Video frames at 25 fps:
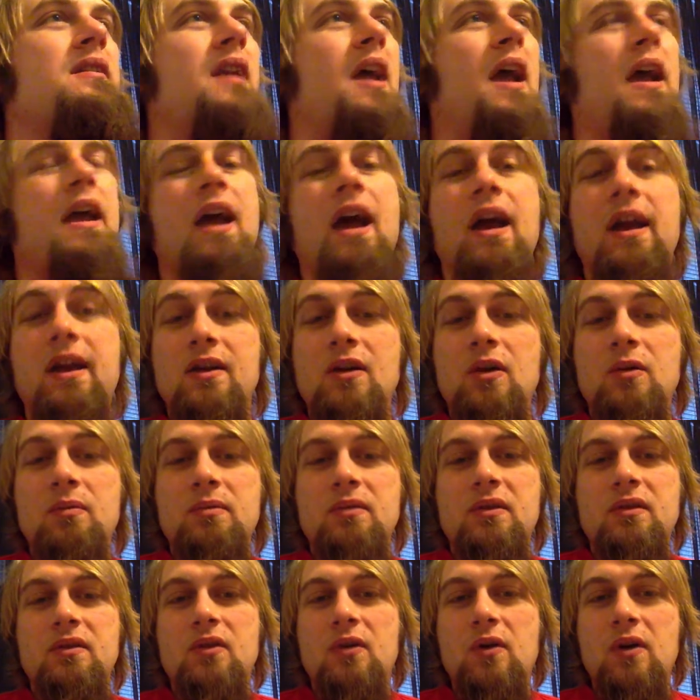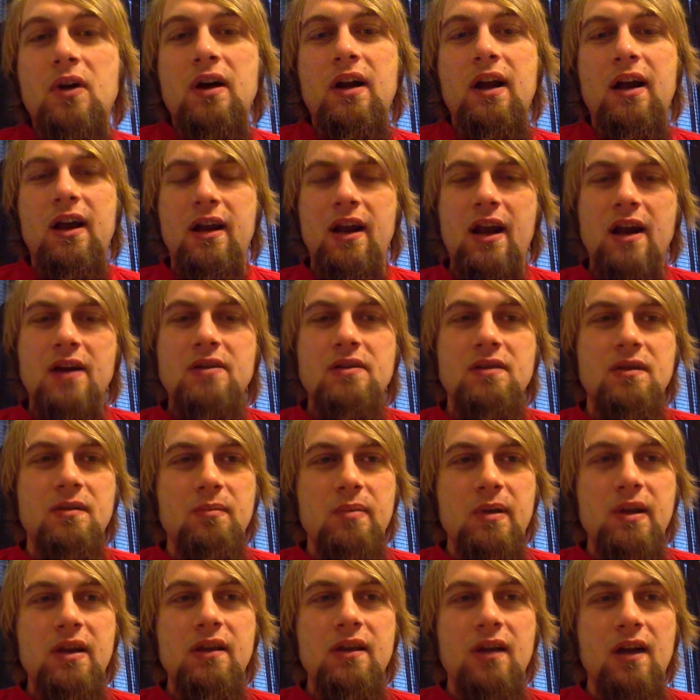hey, I can open the door and I can actually
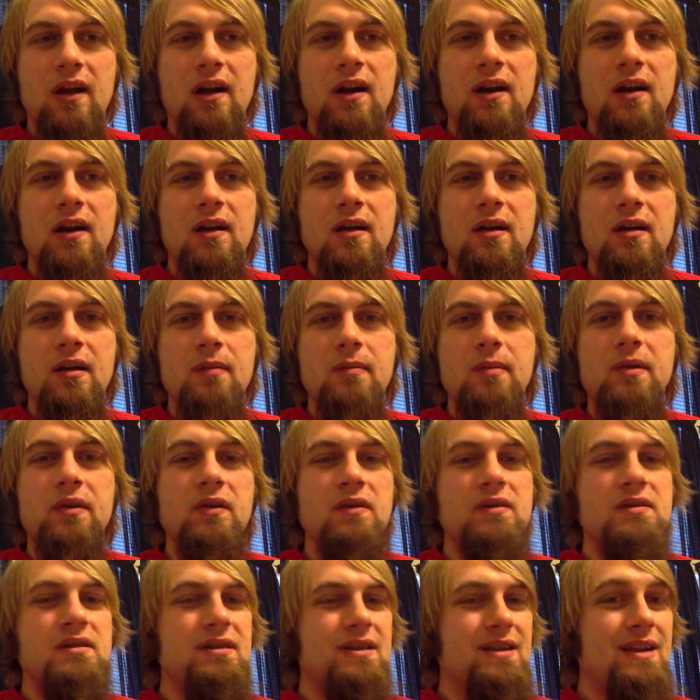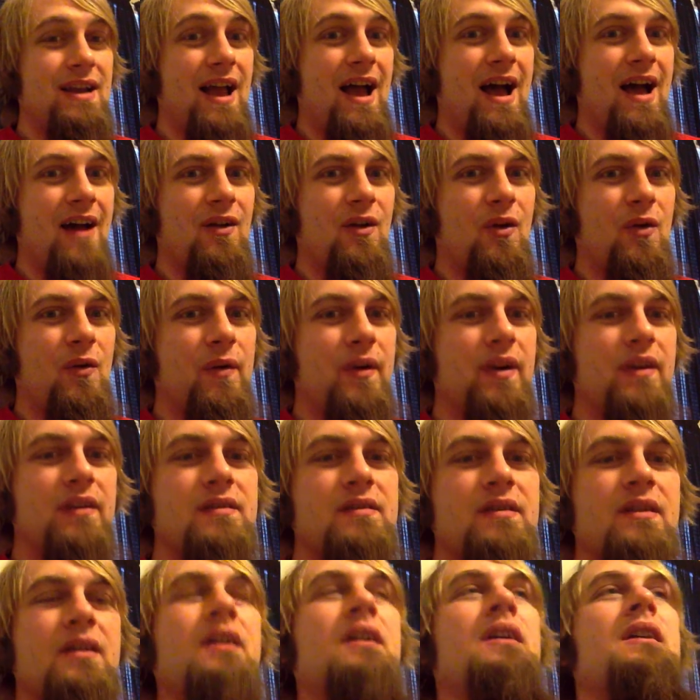be there. But there's not
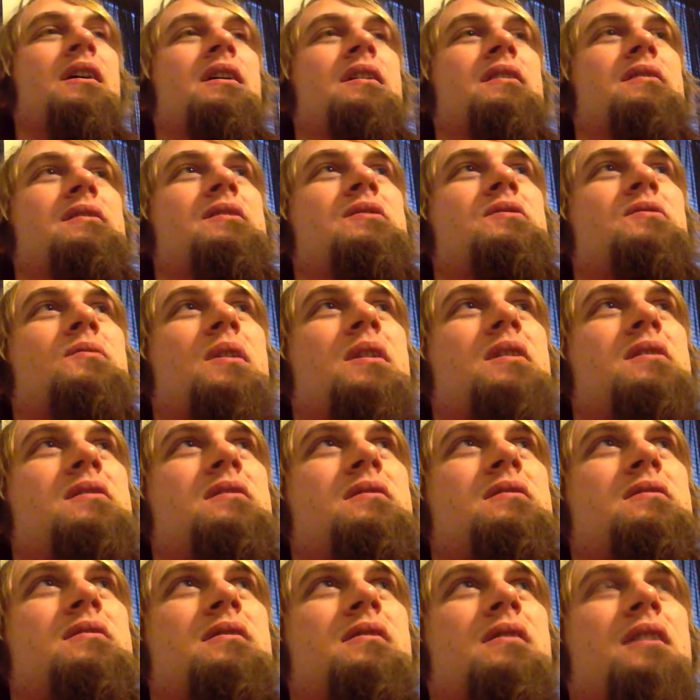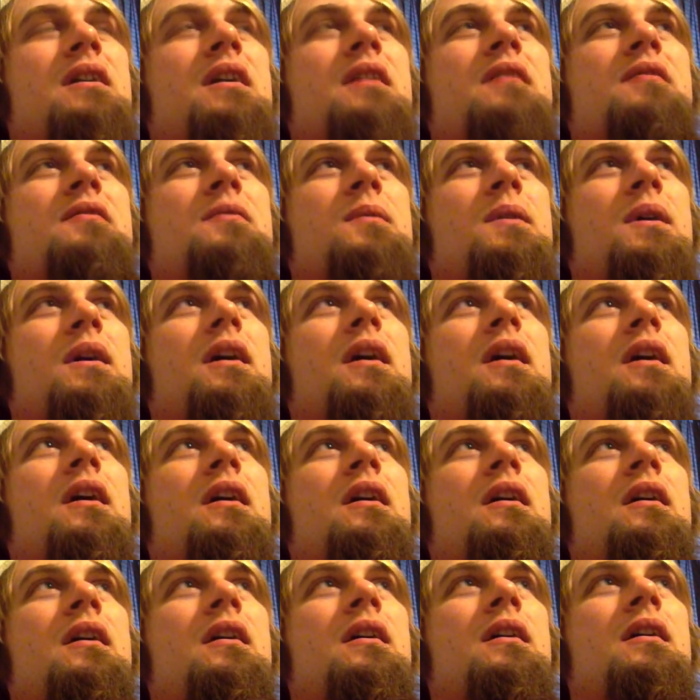always situations in life where
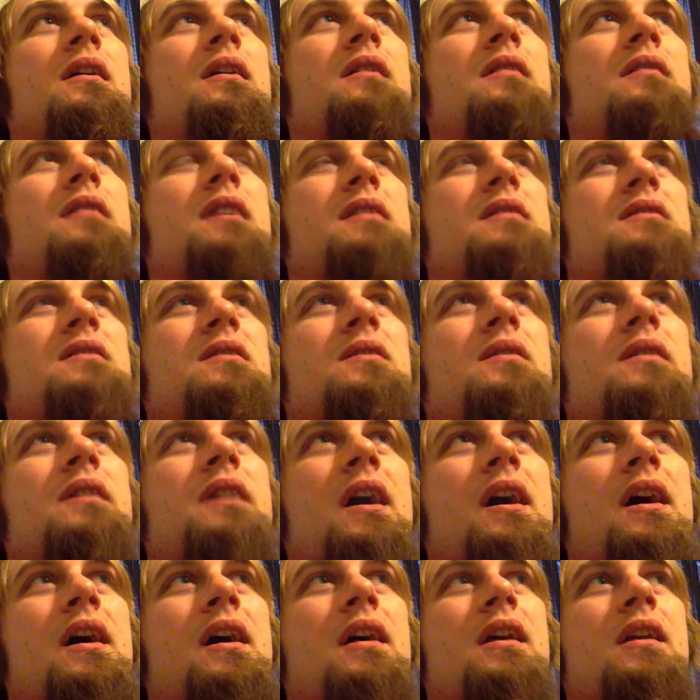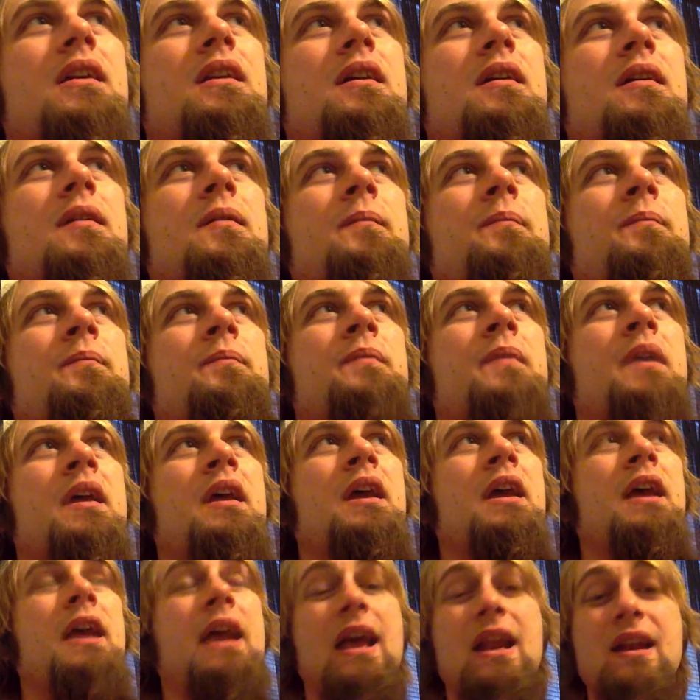that's going on.
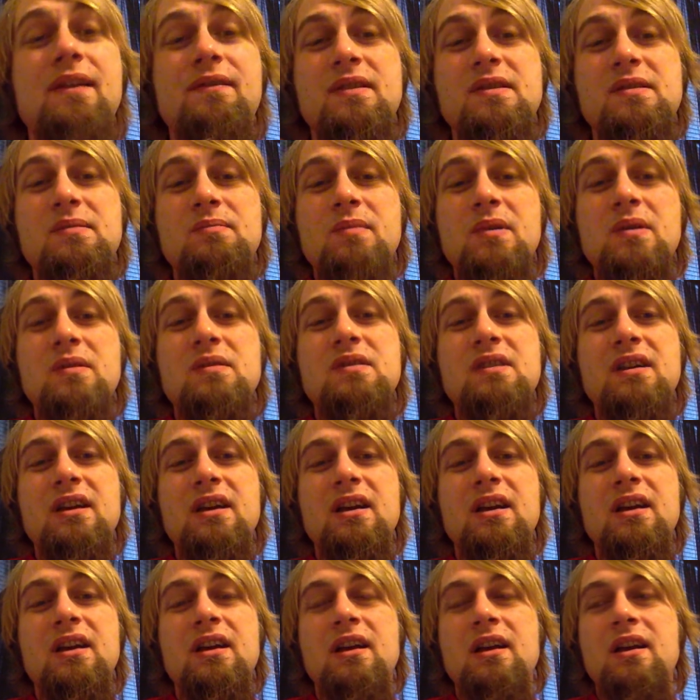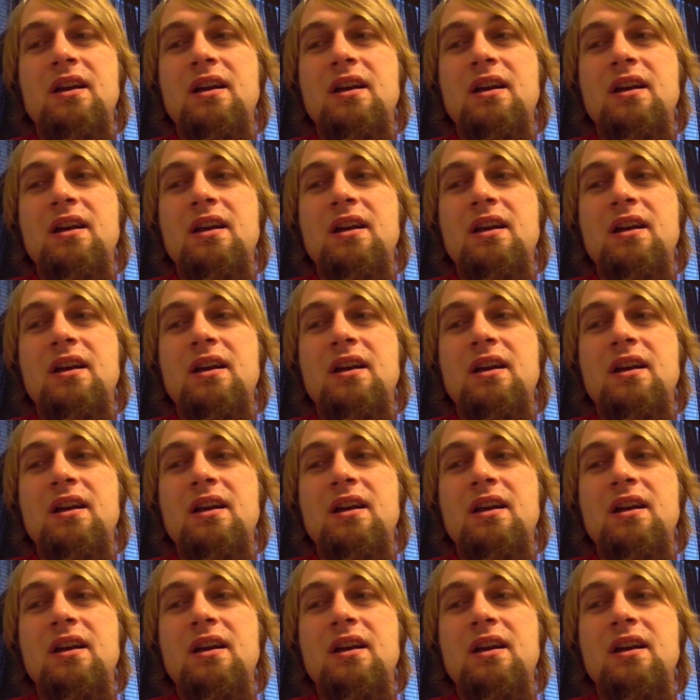And if it's music,